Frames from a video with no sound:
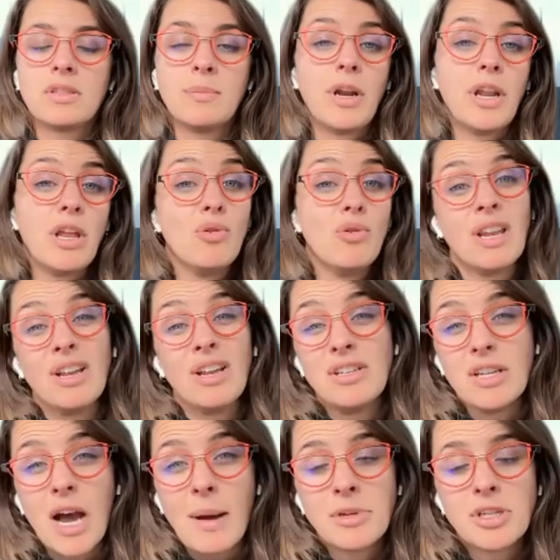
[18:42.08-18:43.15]
somebody who can
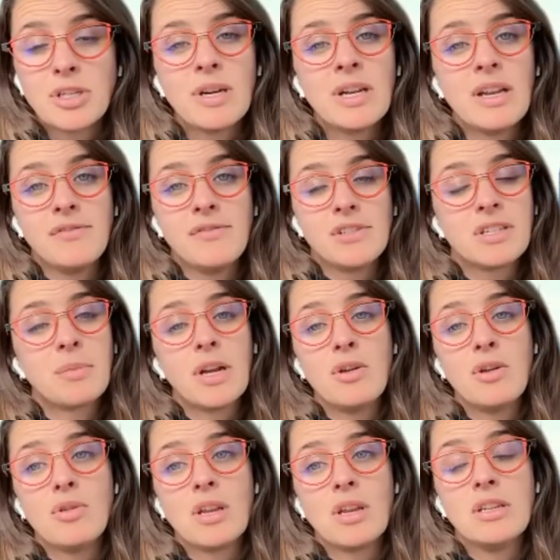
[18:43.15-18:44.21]
adopt to it if you're
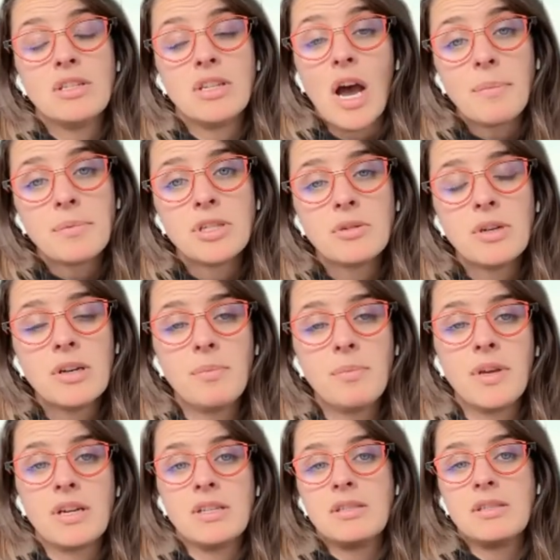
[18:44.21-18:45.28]
somebody who can adopt to it
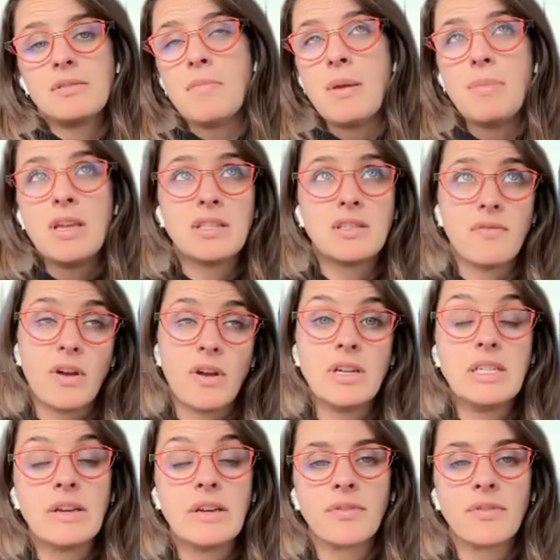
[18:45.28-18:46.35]
because maybe it's
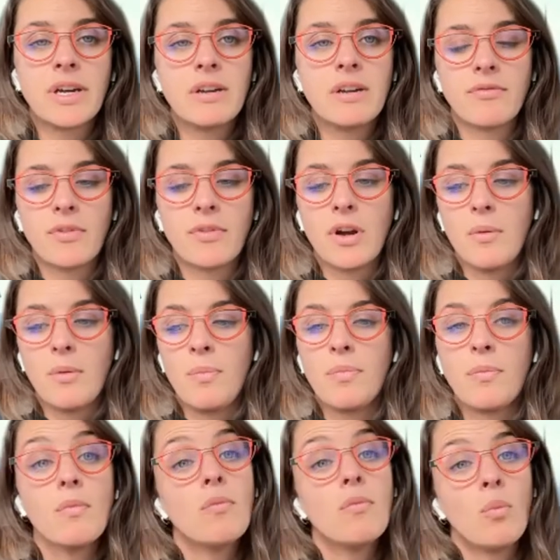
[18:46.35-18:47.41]
very different from
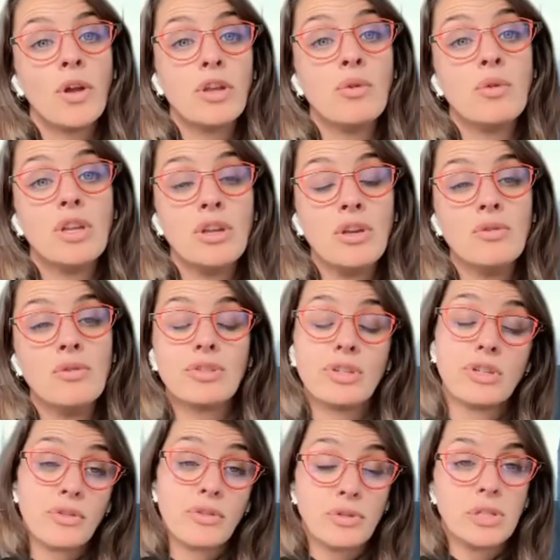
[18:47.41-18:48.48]
what you had
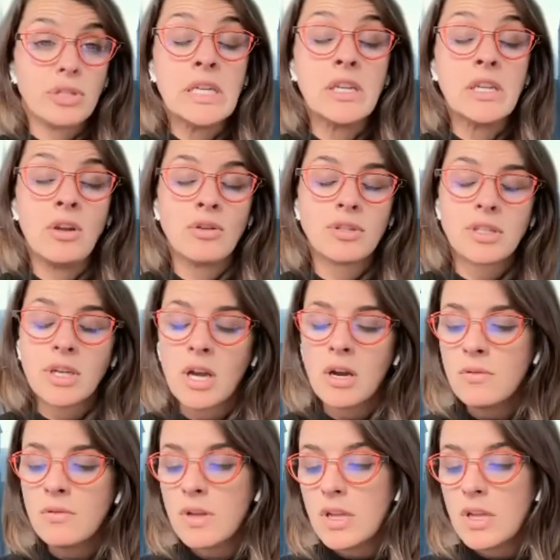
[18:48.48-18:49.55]
used 13 years
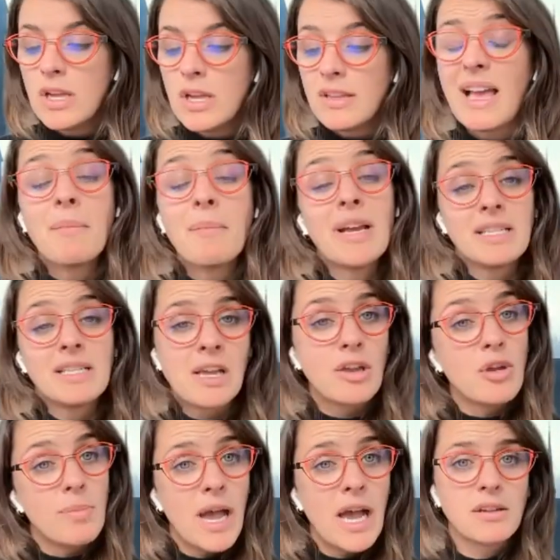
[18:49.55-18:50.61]
ago that might set
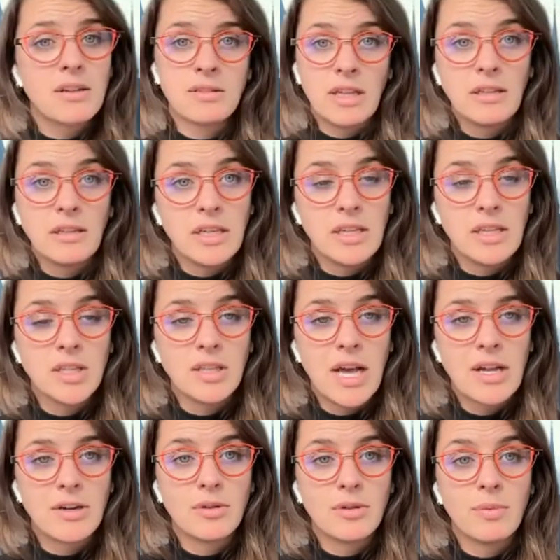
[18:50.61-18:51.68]
you back slightly in the
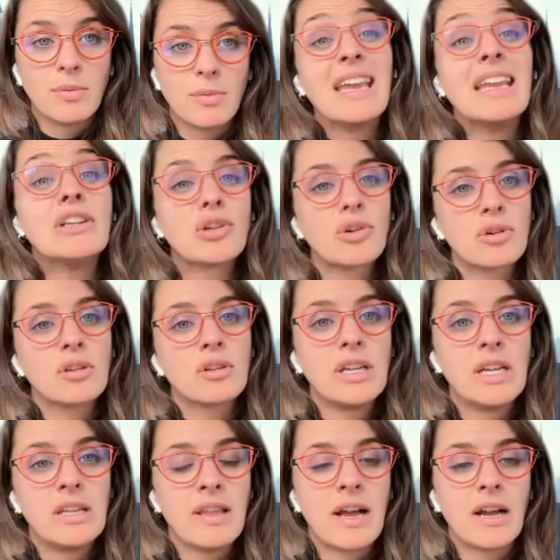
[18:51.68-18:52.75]
ladder right
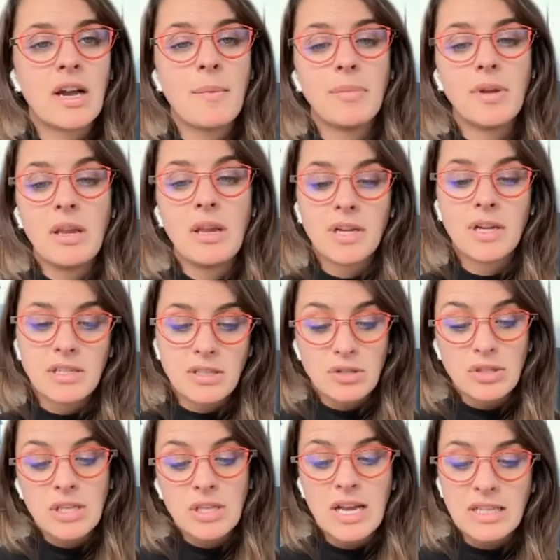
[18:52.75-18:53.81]
internally in that company because
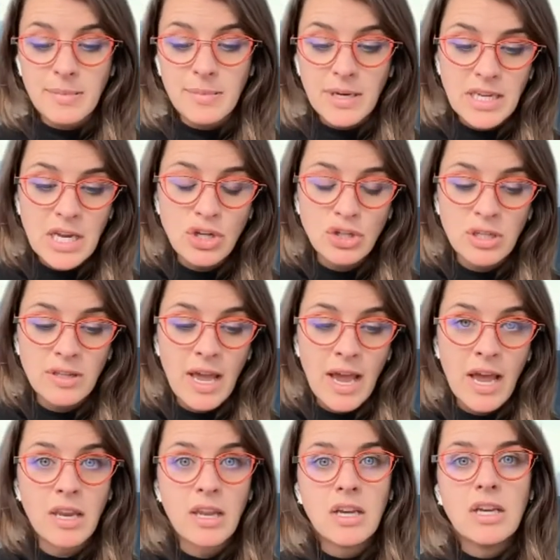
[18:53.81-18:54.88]
there's an expectation
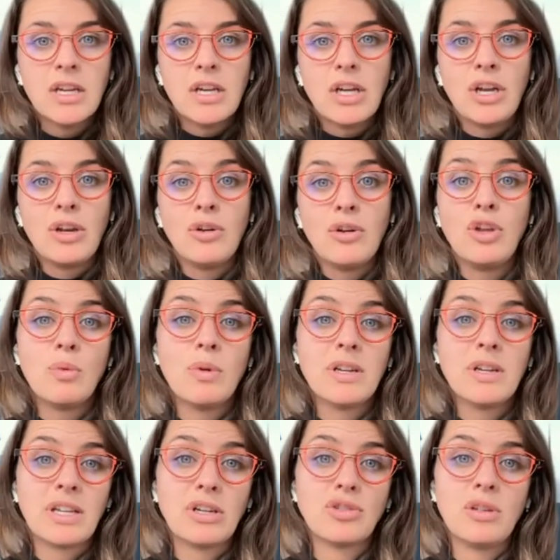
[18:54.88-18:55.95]
that you know you would
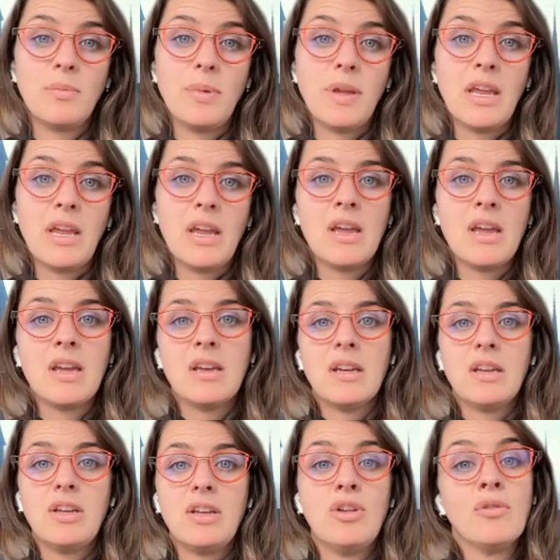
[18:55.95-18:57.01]
essentially be
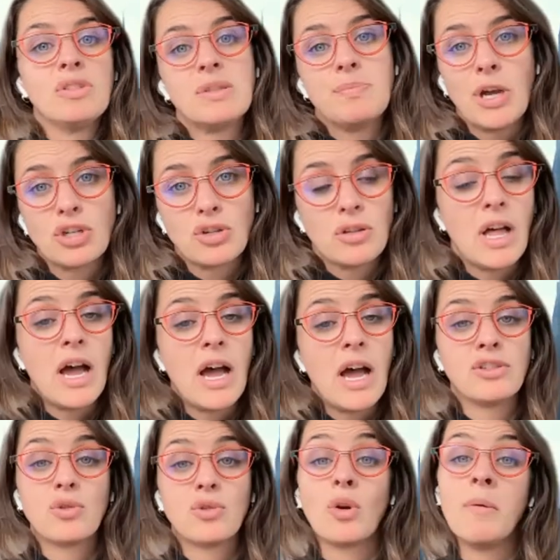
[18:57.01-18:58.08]
you know
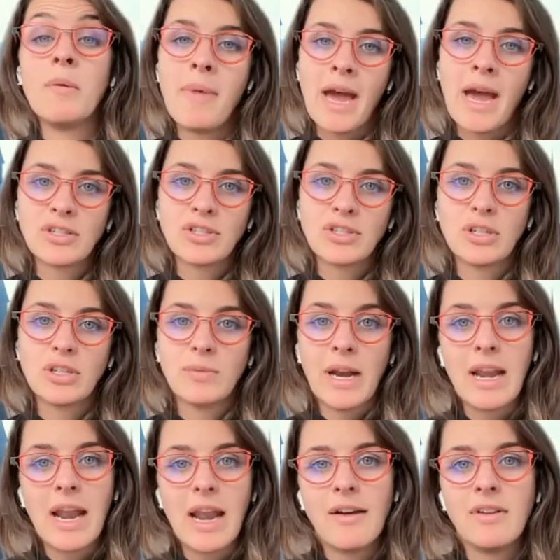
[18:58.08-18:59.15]
specialized or a master
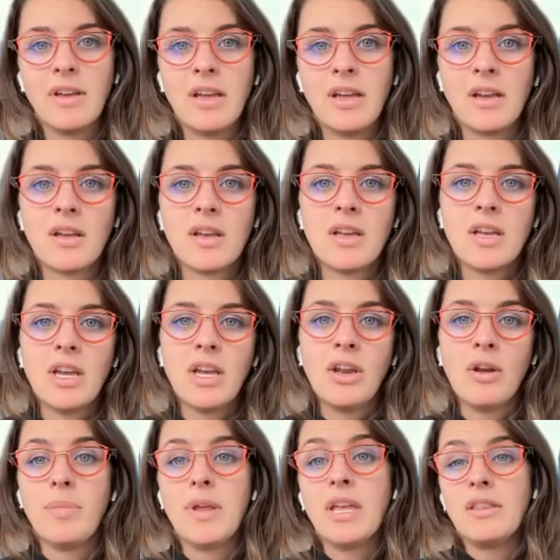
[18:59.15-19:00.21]
right having you
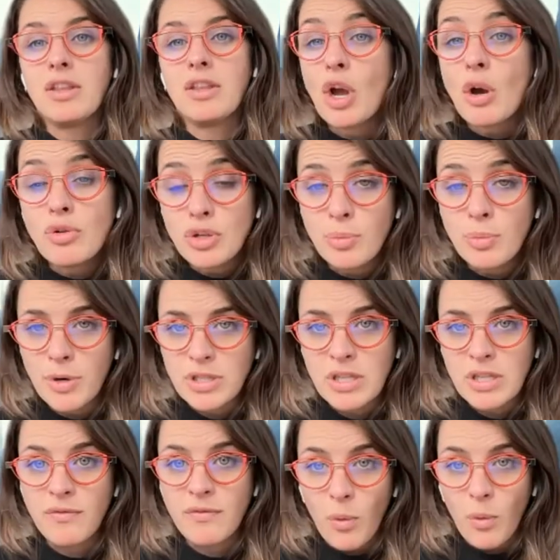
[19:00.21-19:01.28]
know being the go-to
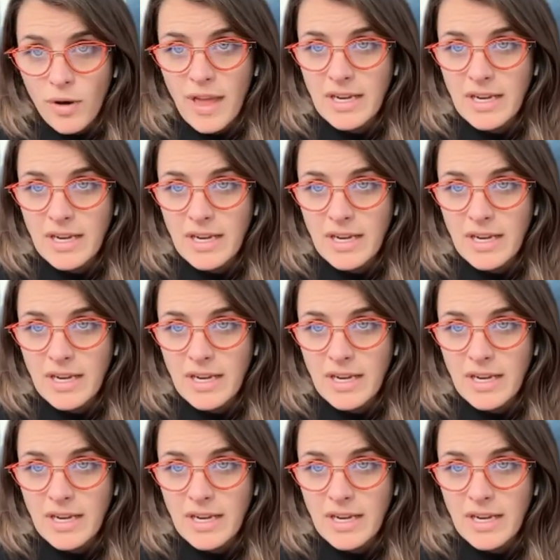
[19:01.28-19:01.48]
person for